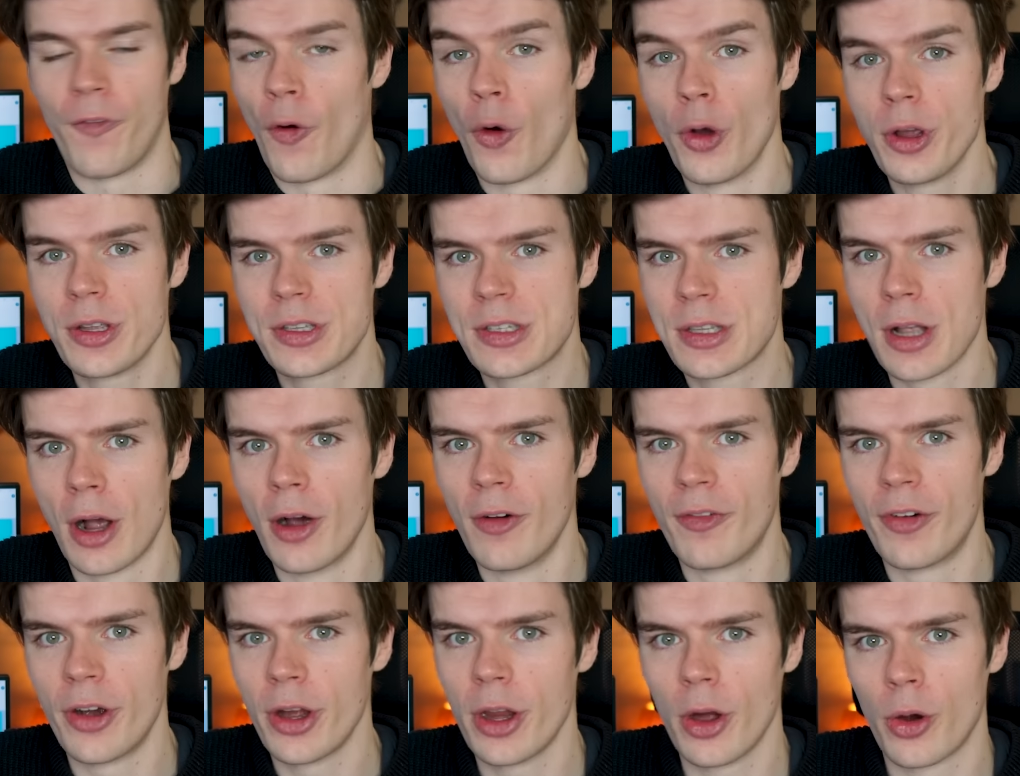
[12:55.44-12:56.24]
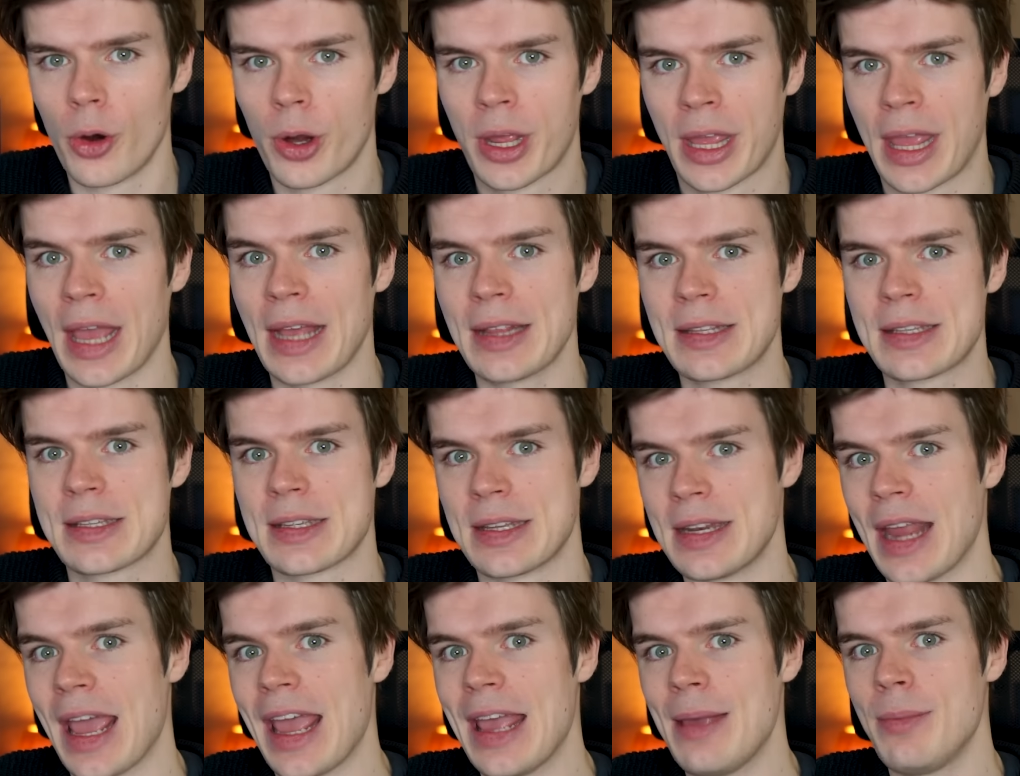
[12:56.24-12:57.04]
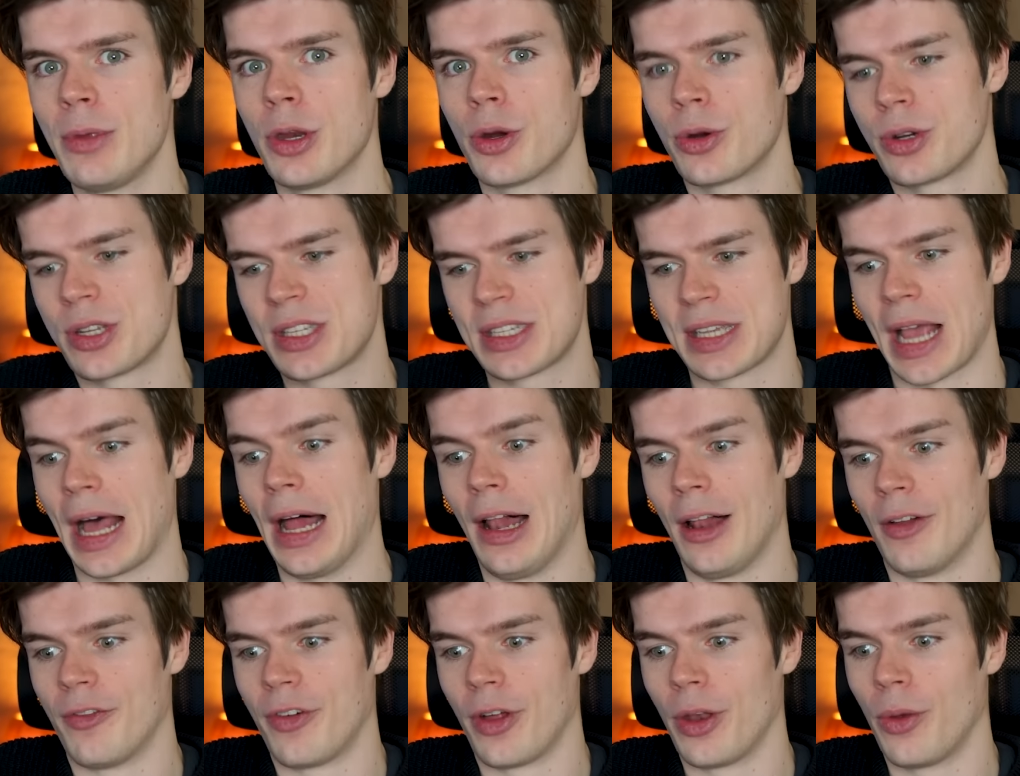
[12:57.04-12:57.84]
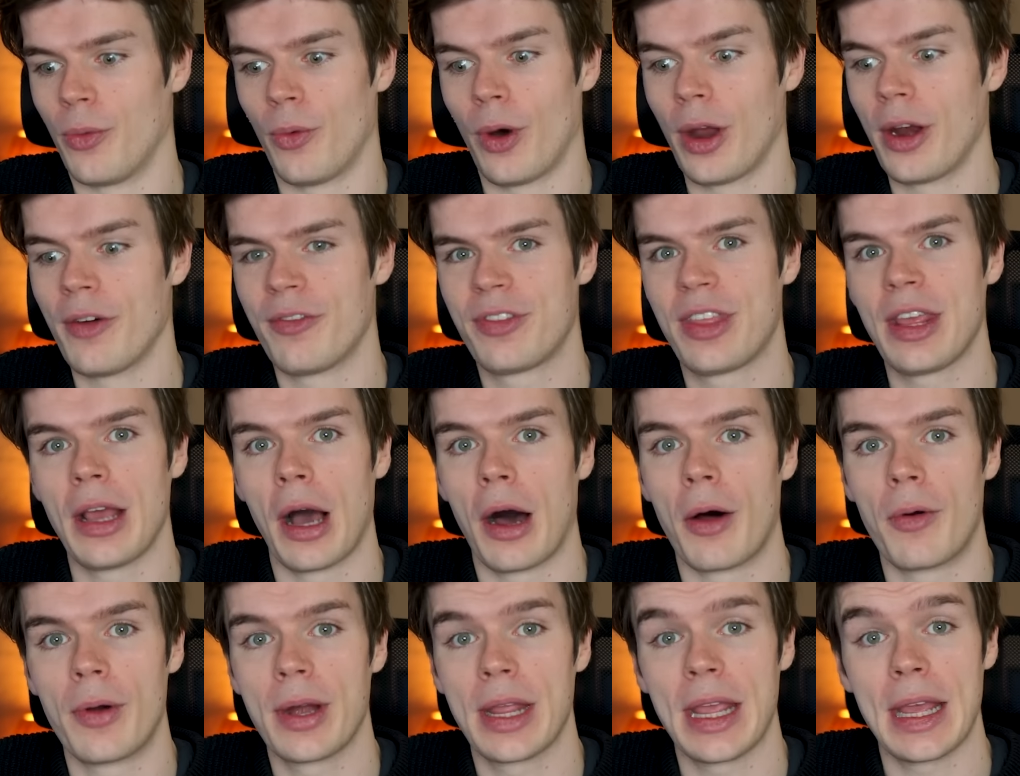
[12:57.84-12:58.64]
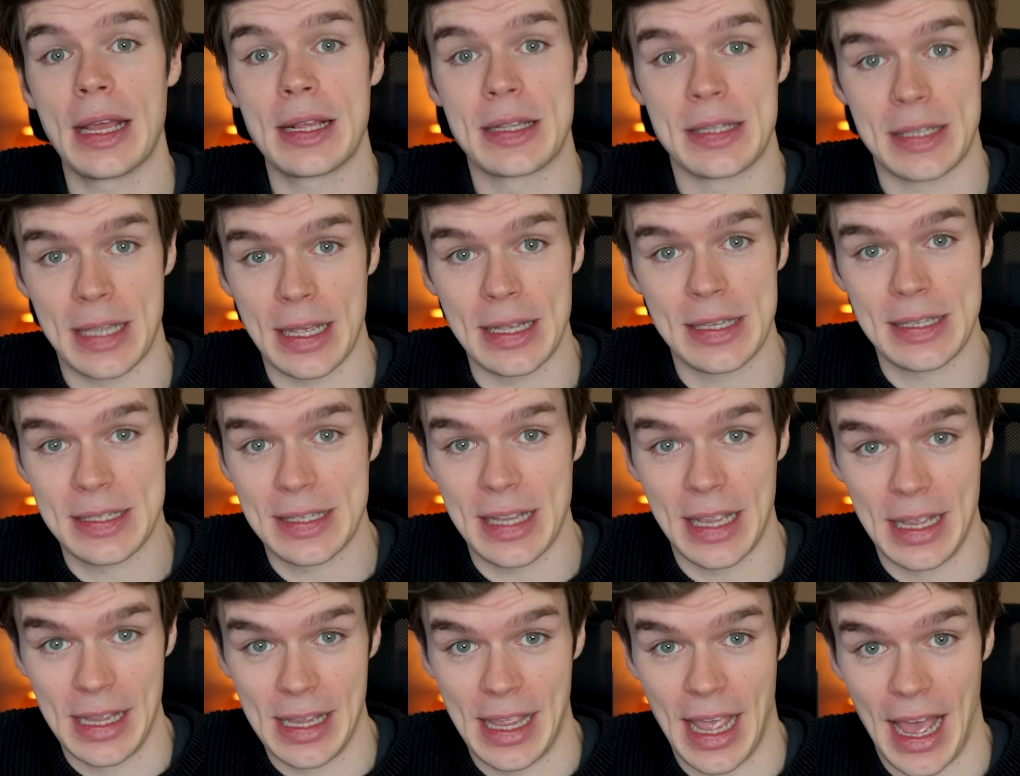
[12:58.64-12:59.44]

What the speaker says: voiced over your kid's name yourself on one of the already existing